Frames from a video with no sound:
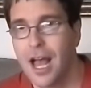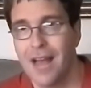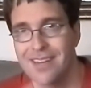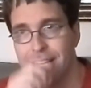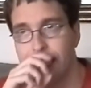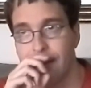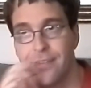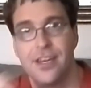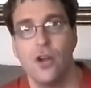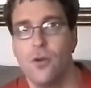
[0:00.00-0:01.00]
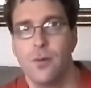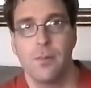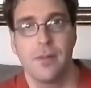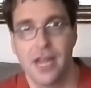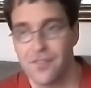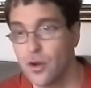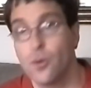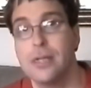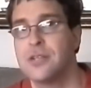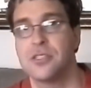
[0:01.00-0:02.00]
I mean, if you're
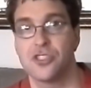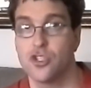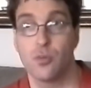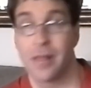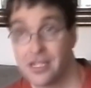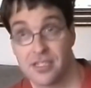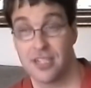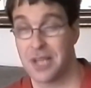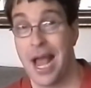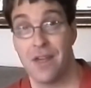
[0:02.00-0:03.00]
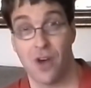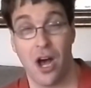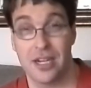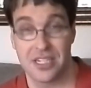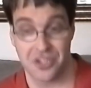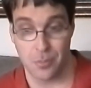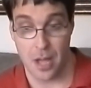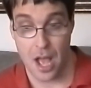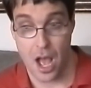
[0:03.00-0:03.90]
going to assume that because I have autism,